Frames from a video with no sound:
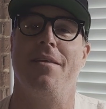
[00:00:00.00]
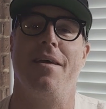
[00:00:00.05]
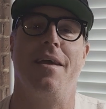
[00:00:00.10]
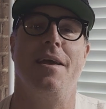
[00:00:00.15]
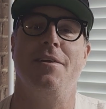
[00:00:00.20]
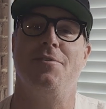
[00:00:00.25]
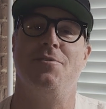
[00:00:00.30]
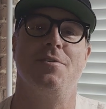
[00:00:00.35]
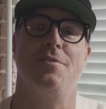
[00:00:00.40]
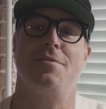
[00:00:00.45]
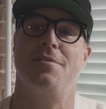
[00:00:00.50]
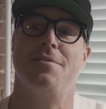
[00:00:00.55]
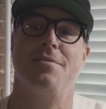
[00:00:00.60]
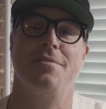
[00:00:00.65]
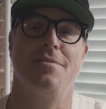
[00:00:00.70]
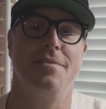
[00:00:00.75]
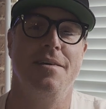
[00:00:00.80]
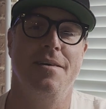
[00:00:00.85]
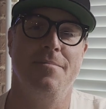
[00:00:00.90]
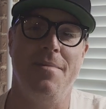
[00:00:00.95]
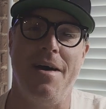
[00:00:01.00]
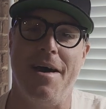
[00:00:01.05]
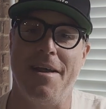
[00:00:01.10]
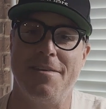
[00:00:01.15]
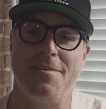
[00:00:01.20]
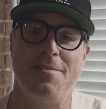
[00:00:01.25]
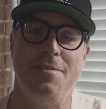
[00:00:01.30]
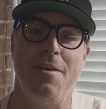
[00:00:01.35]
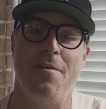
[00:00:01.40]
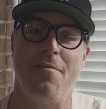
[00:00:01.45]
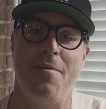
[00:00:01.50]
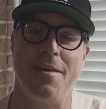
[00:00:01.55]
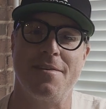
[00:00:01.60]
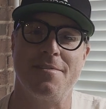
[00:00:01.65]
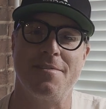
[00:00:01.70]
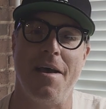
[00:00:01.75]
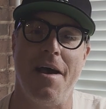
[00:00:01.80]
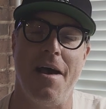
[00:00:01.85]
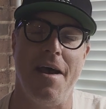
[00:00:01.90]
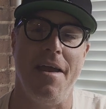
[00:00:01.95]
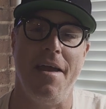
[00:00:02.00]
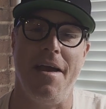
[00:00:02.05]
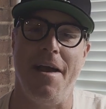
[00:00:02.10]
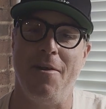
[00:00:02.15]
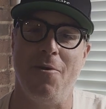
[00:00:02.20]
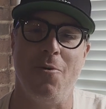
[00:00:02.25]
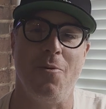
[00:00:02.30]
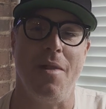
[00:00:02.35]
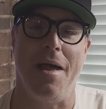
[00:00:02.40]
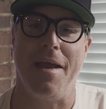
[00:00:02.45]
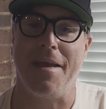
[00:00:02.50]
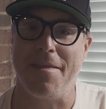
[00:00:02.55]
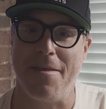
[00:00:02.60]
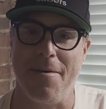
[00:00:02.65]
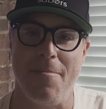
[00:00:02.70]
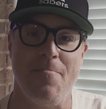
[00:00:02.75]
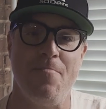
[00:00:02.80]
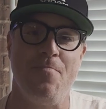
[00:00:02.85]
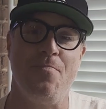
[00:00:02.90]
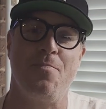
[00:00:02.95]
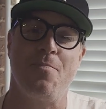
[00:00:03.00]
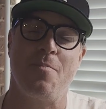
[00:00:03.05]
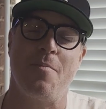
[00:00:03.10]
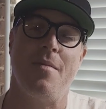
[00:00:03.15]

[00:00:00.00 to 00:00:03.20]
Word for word: Like, I just, not a CFX guy. I don't like them.